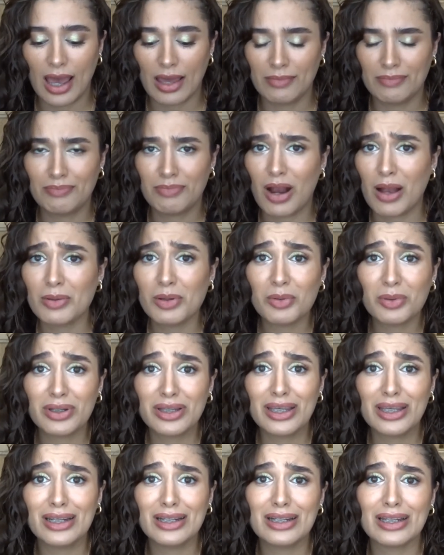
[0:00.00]
I probably
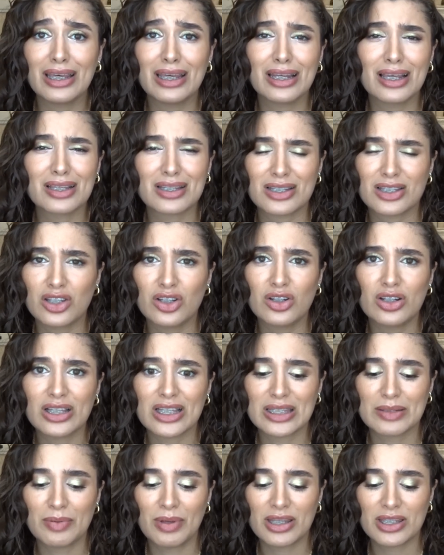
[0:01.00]
wouldn't get it again because it's a little
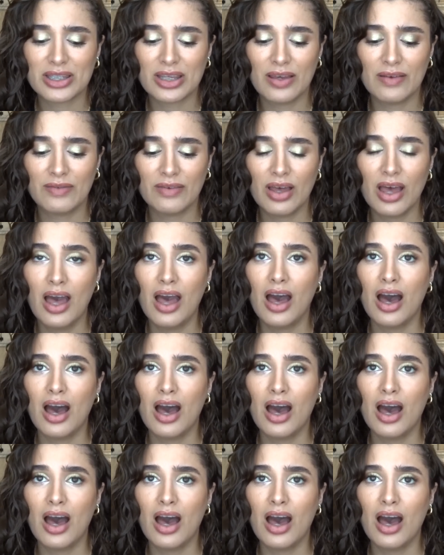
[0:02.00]
expensive,